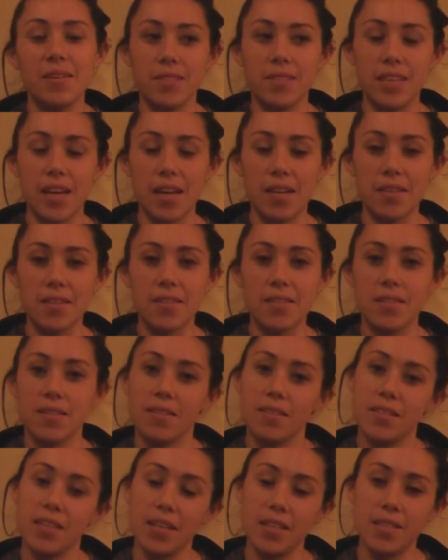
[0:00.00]

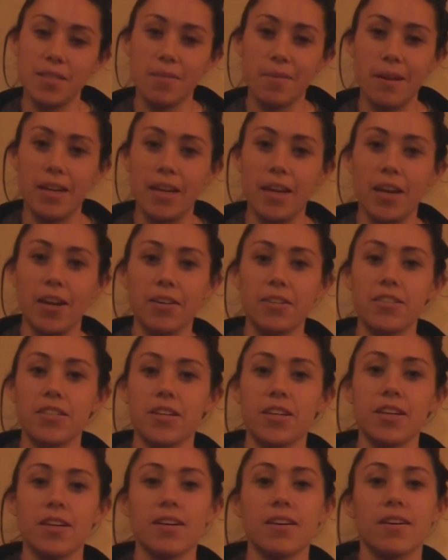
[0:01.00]
test my
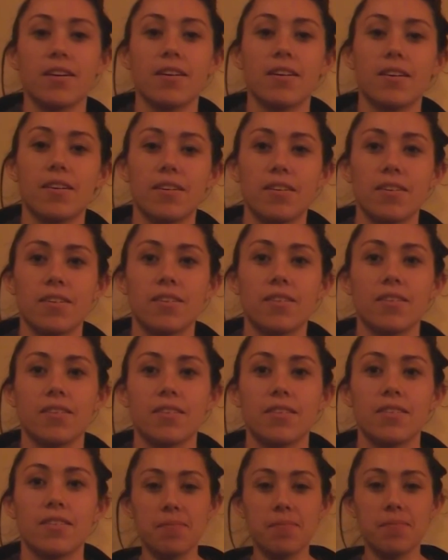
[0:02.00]
character.
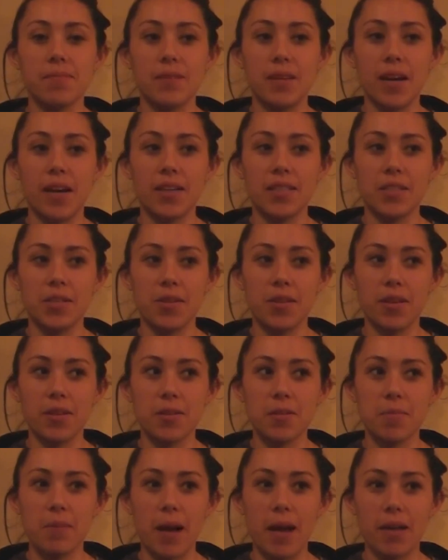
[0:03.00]
Yeah,
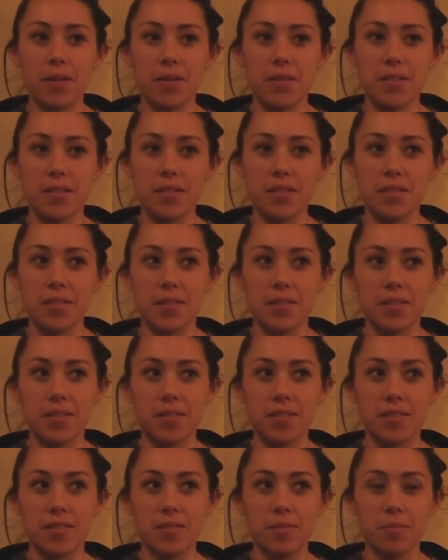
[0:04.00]
2,000 miles
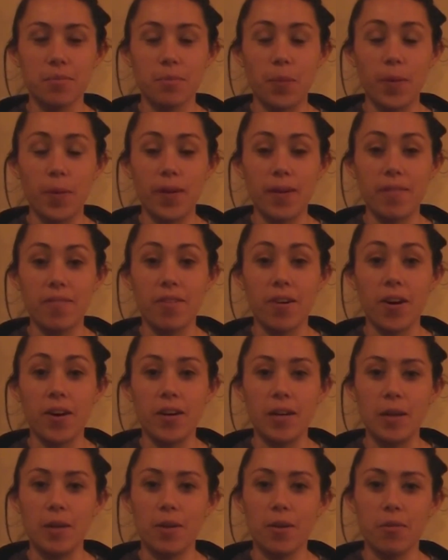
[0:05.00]
is pretty far,
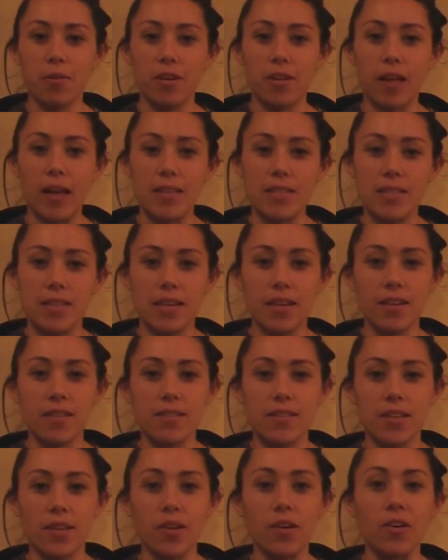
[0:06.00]
and you don't realize it
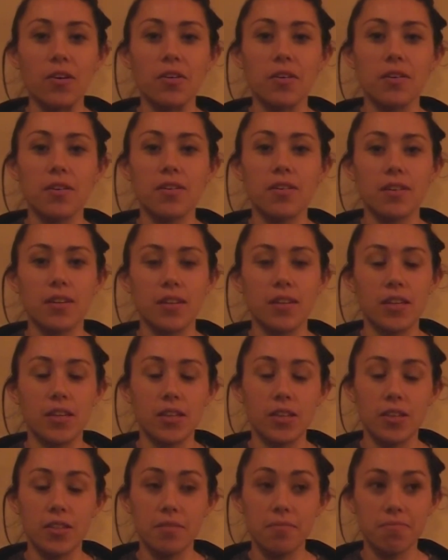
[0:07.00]
until
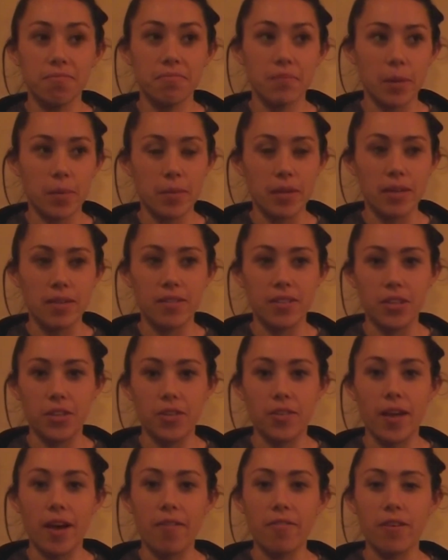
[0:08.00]

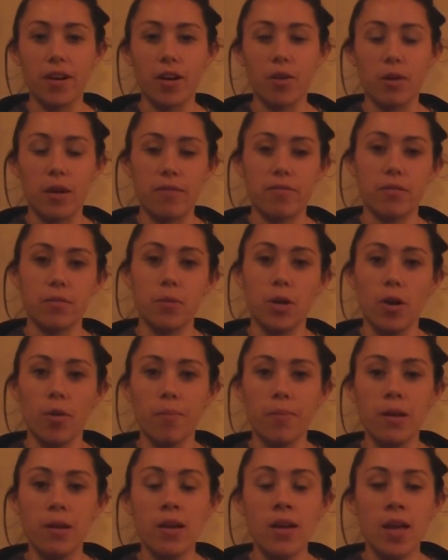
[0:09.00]
you're that far away from home.